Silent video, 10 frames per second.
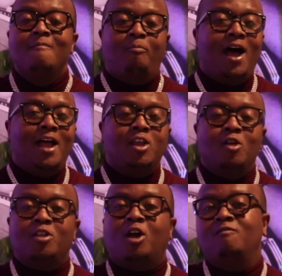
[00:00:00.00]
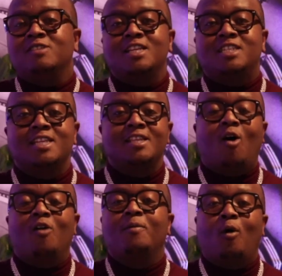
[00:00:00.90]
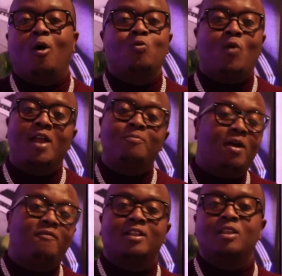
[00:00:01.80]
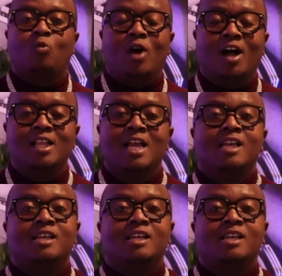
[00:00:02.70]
But, the conversation on the boat went perfectly well.